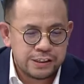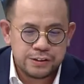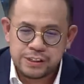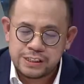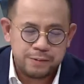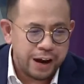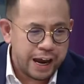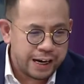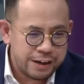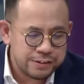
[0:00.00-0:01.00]
It's not just
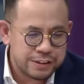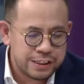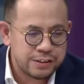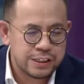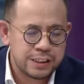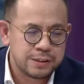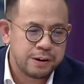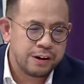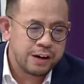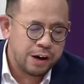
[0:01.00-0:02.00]
about handouts. It's not
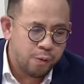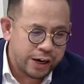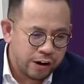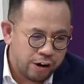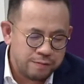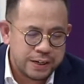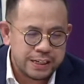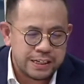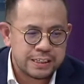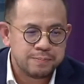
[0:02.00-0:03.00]
just about one-off,
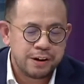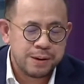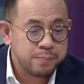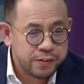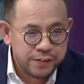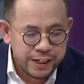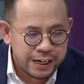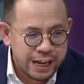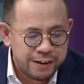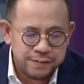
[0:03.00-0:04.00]
but it is about
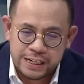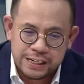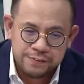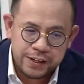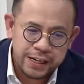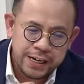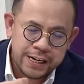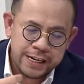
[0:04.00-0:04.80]
improving their life. We are giving